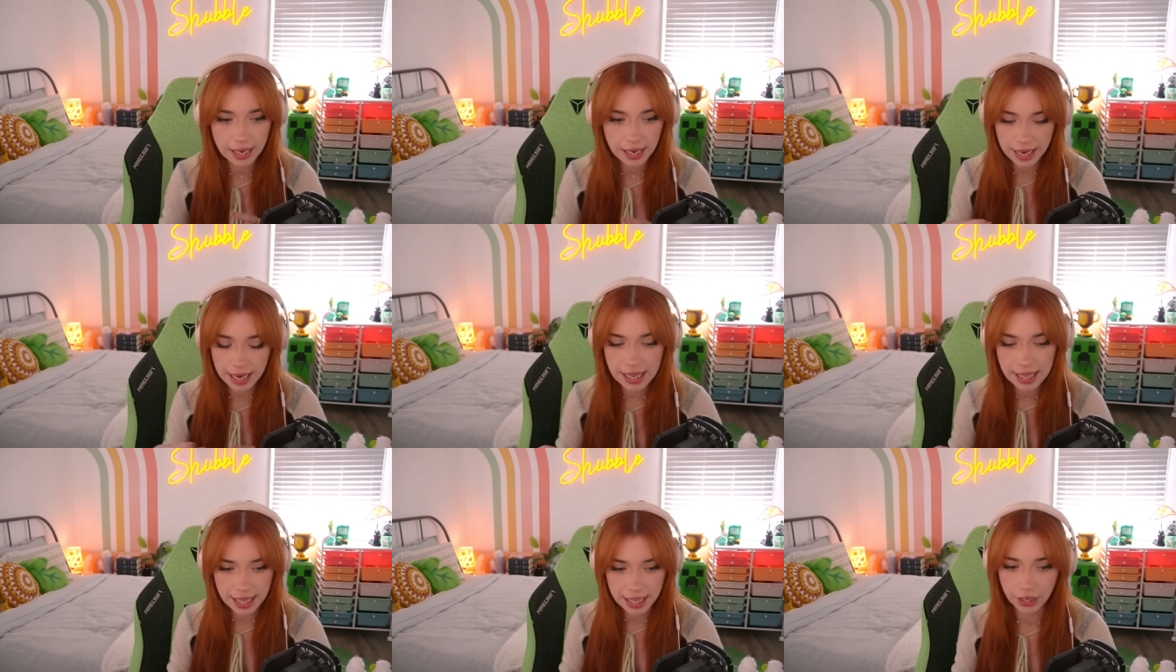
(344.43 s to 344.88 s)

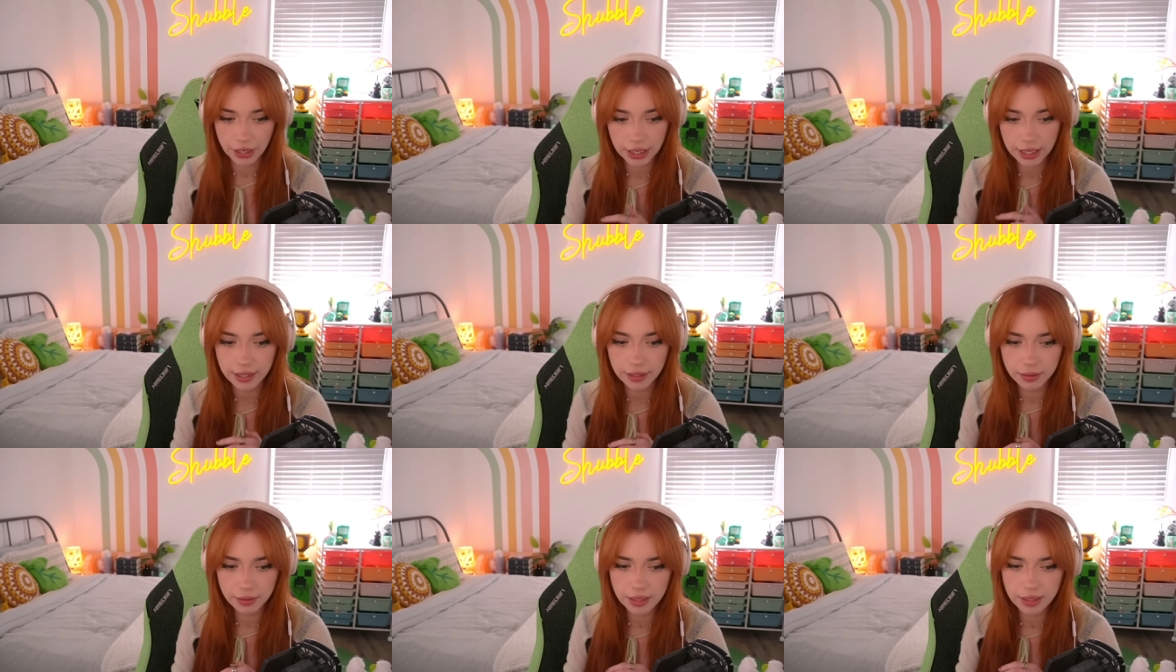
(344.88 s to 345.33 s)
in their,
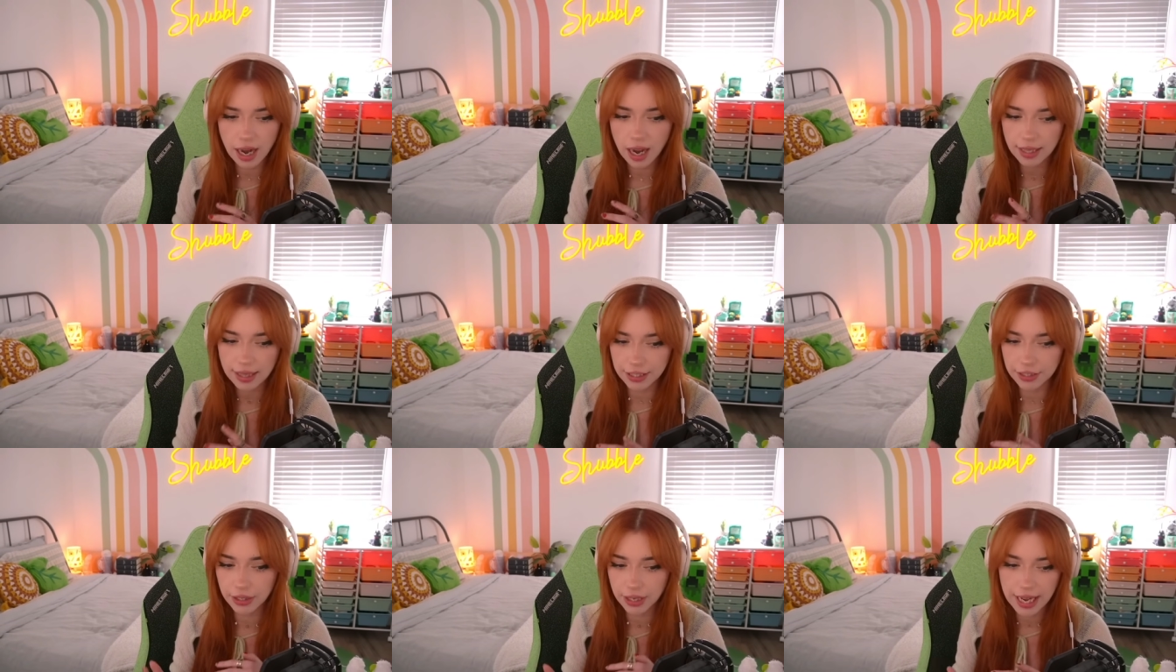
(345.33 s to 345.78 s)

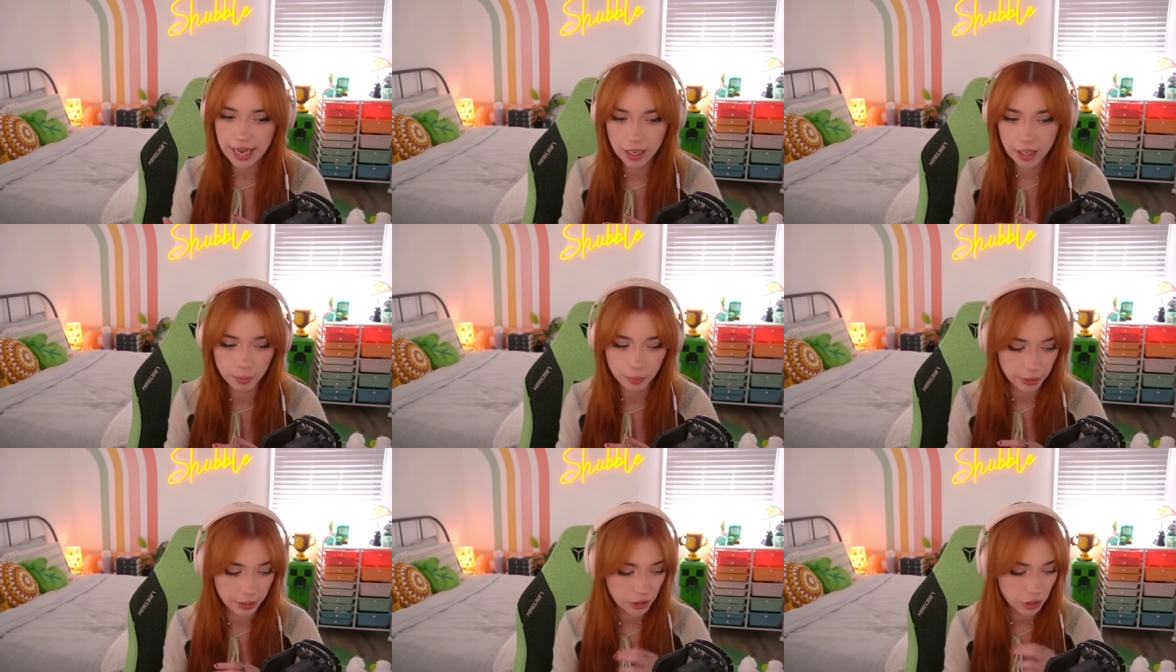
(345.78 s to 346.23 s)
not their care,
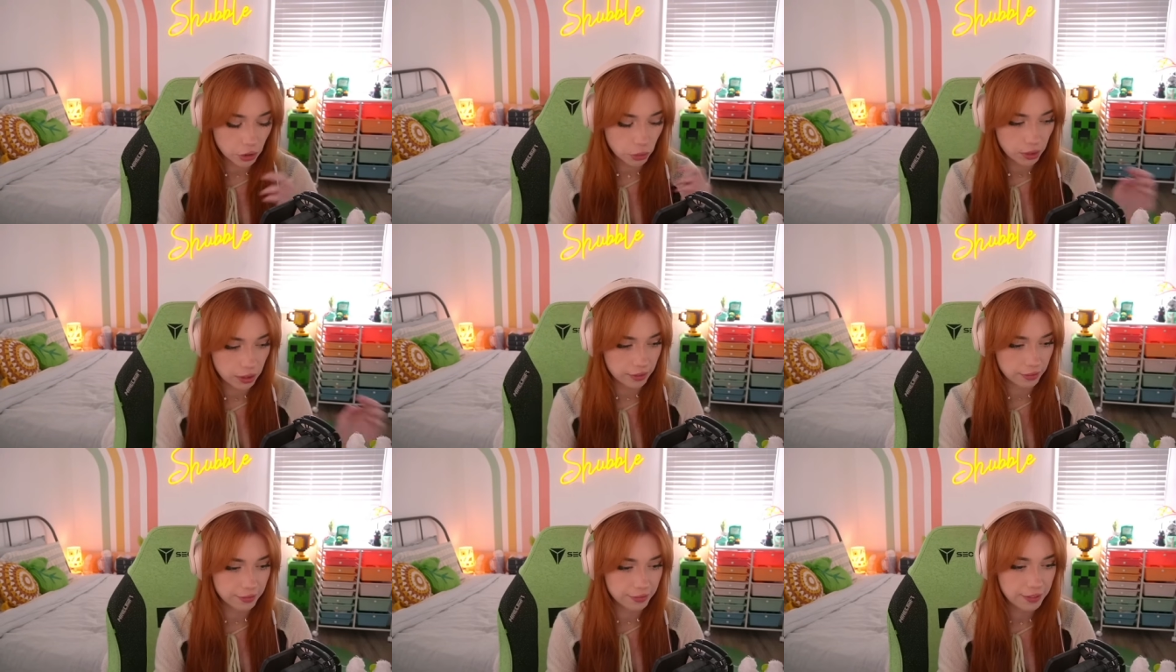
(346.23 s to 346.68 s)
but
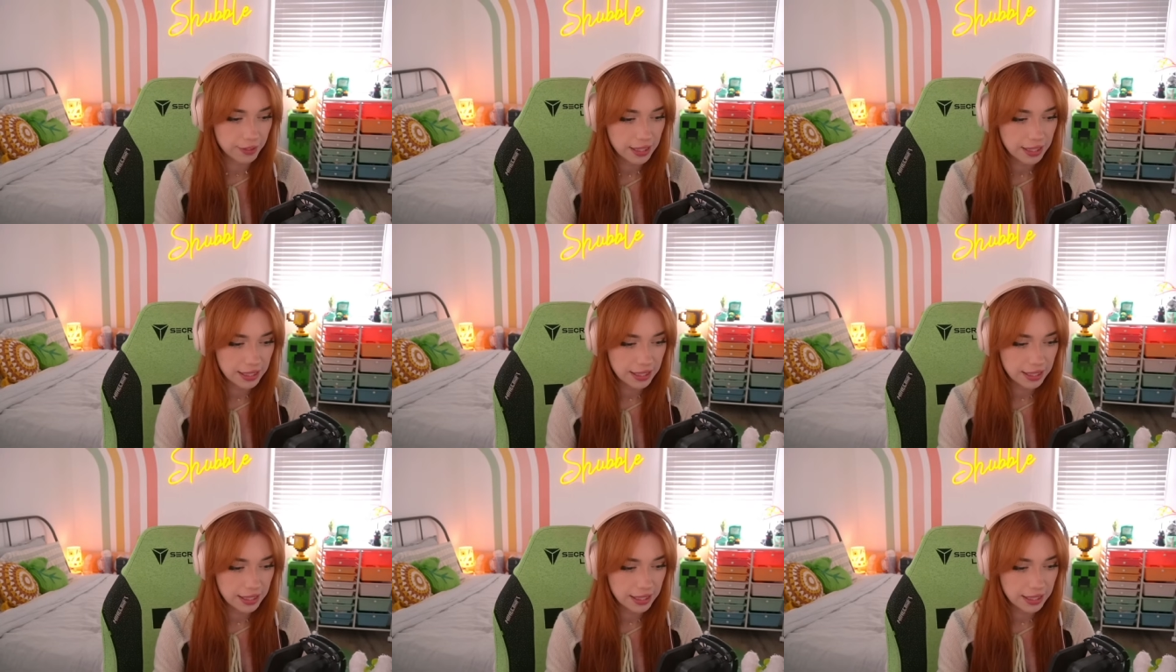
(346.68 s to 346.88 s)
sort of,